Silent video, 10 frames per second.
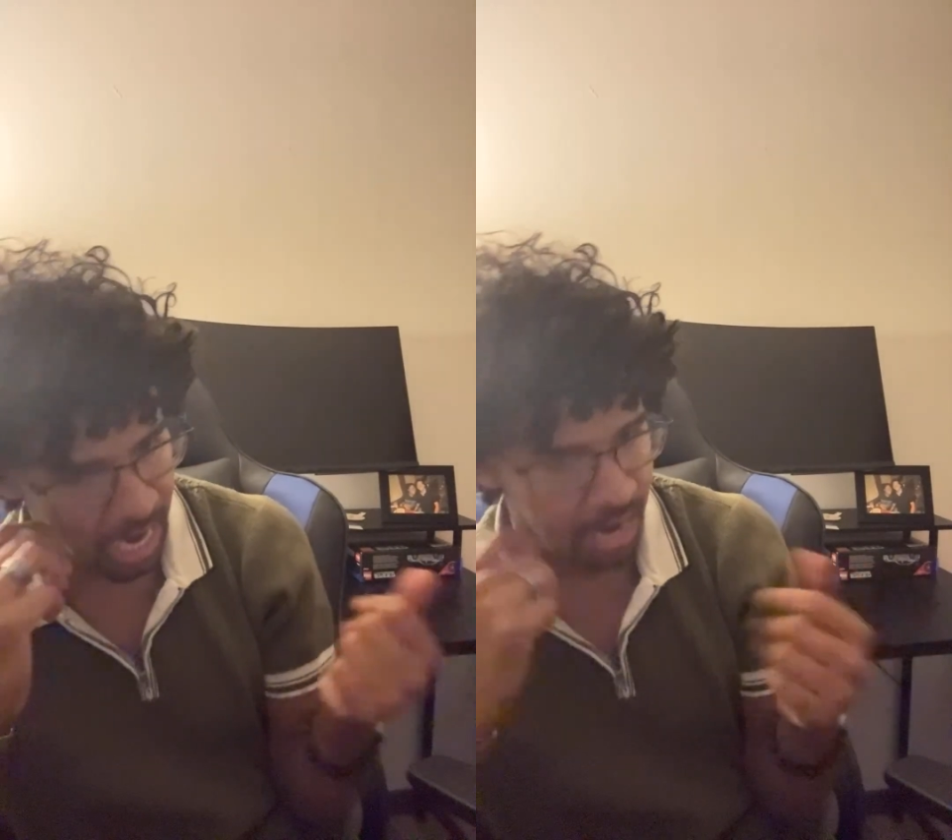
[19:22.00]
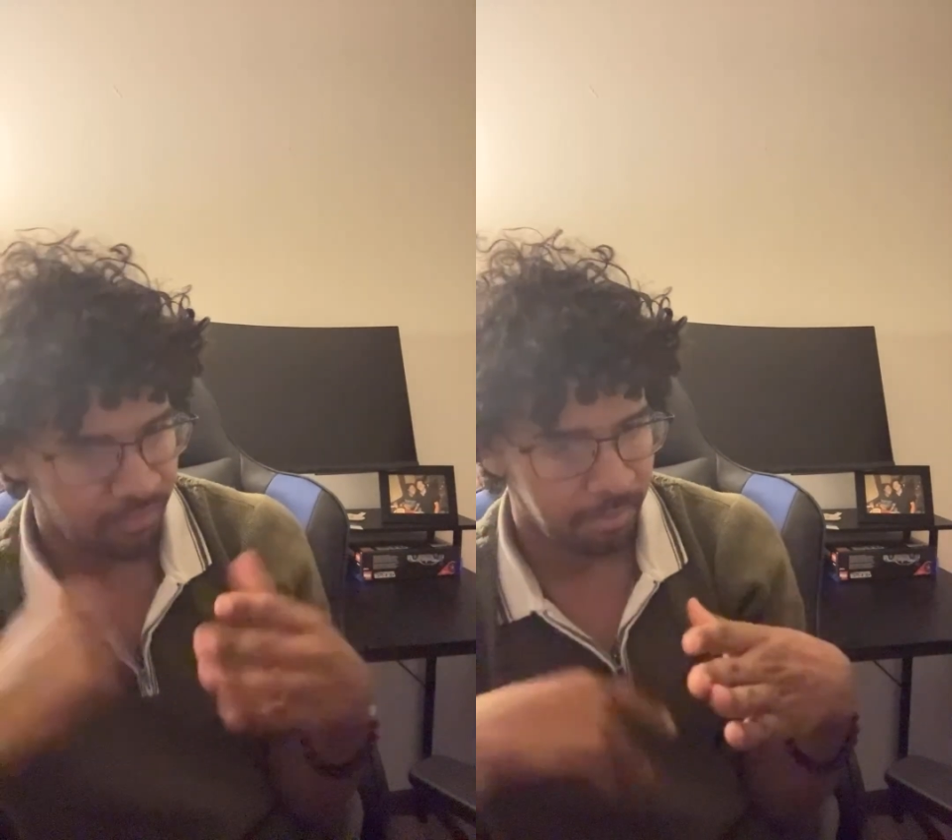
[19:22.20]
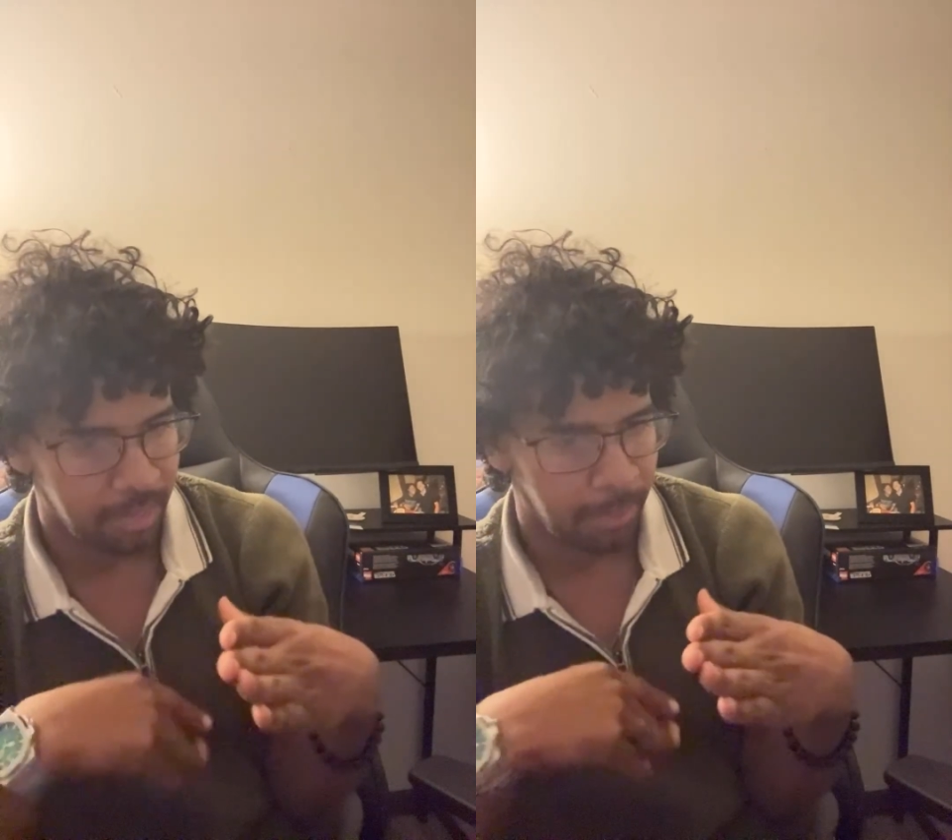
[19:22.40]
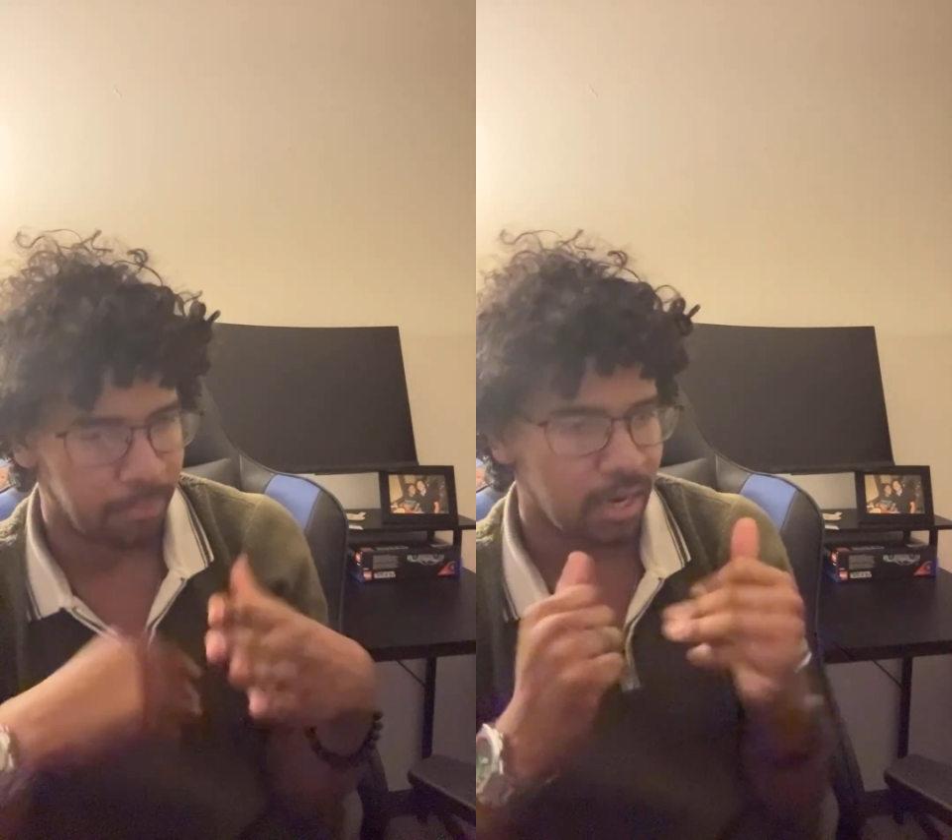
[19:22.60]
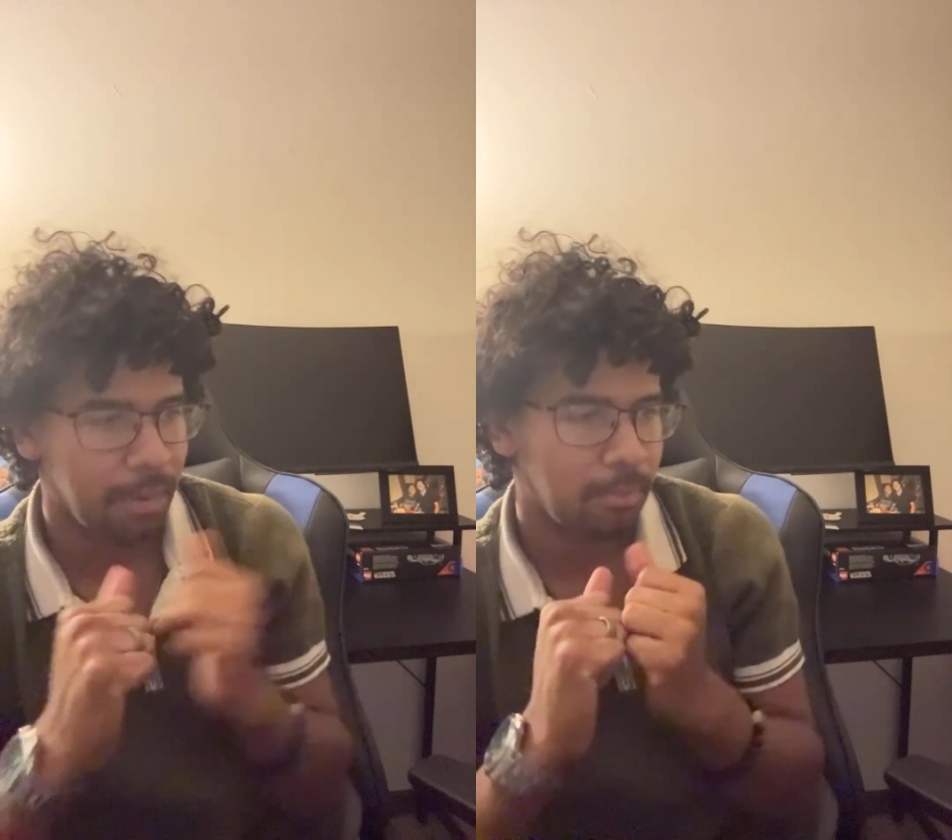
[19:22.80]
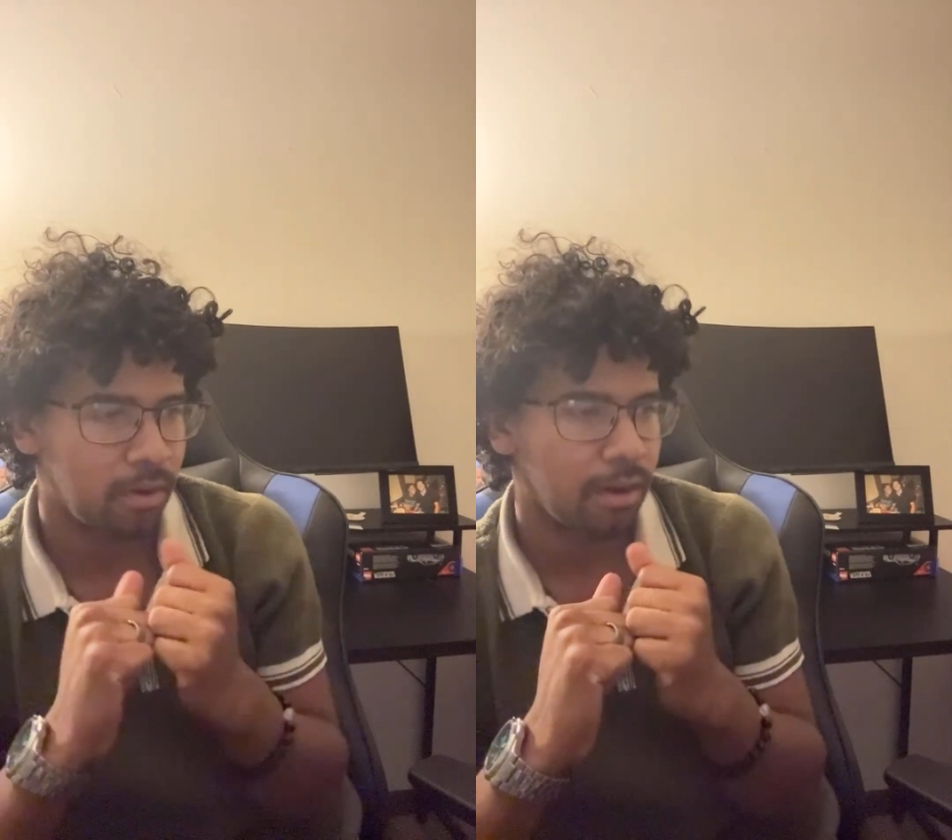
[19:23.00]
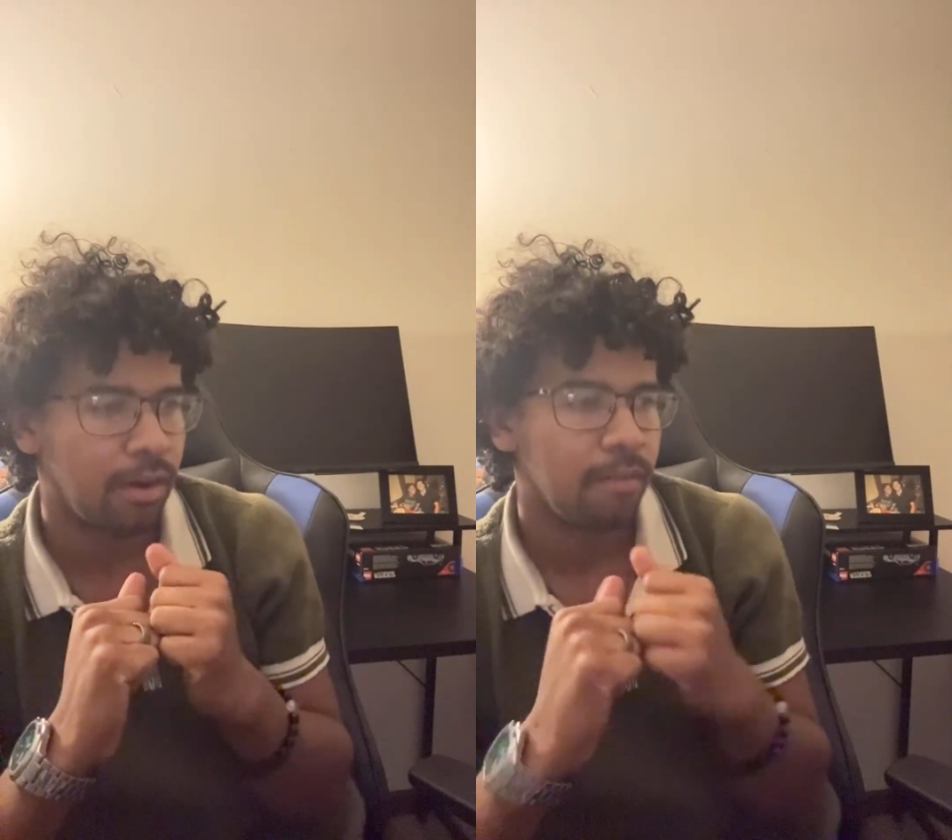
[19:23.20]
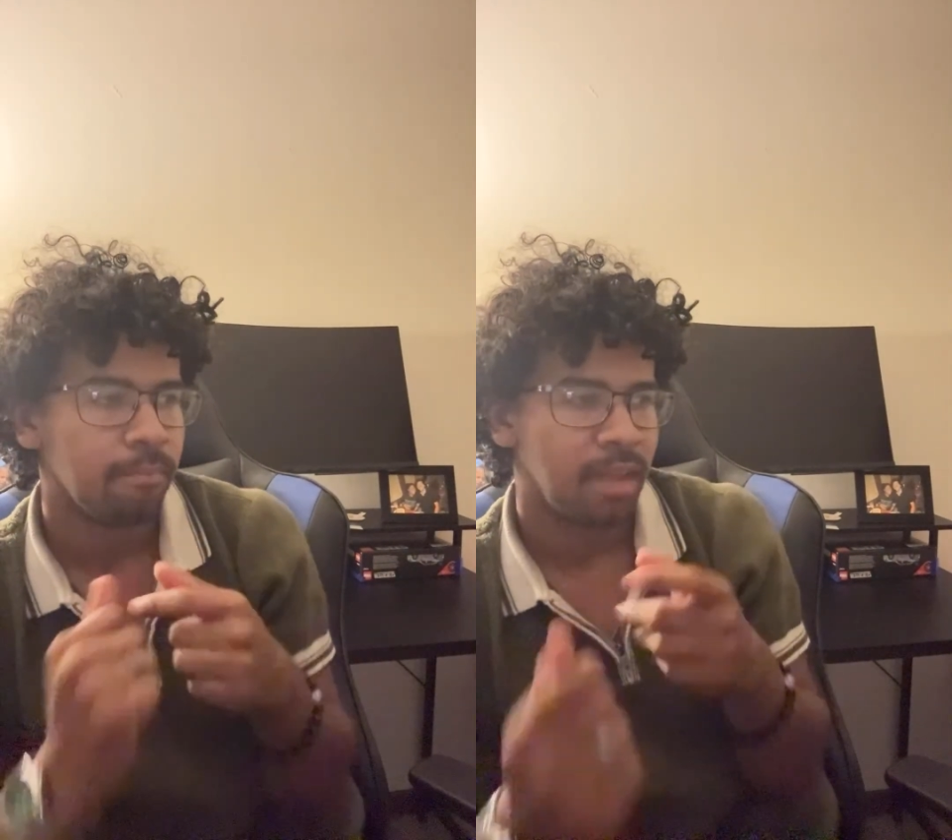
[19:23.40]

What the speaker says: I have a mini pry bar.